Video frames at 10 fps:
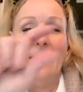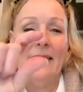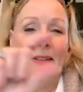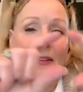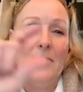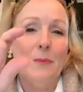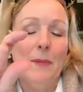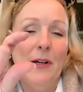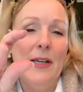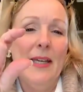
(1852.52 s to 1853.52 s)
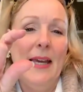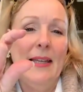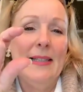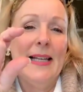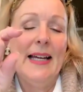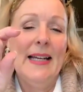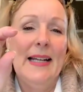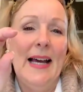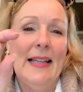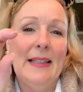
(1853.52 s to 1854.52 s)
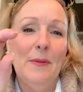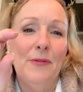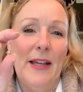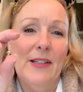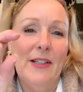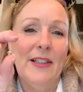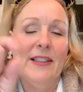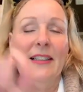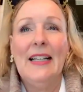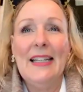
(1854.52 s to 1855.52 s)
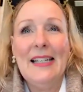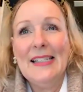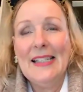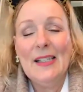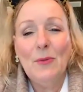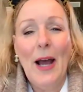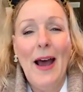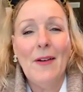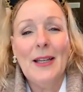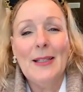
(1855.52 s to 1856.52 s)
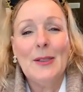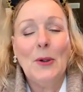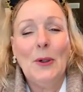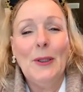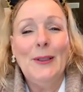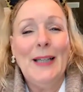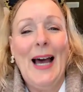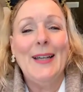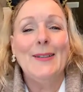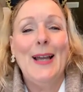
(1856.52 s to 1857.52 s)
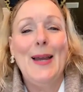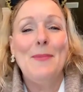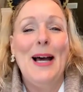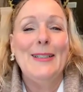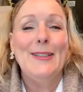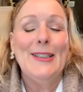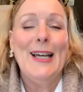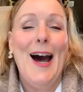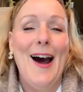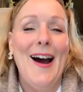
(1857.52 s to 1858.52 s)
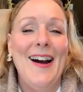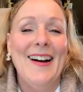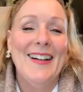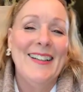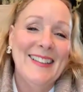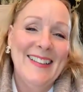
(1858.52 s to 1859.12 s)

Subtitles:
the little Mary Kay sign on the fender, and he says, "Wow, that's cool! You got your name on your car."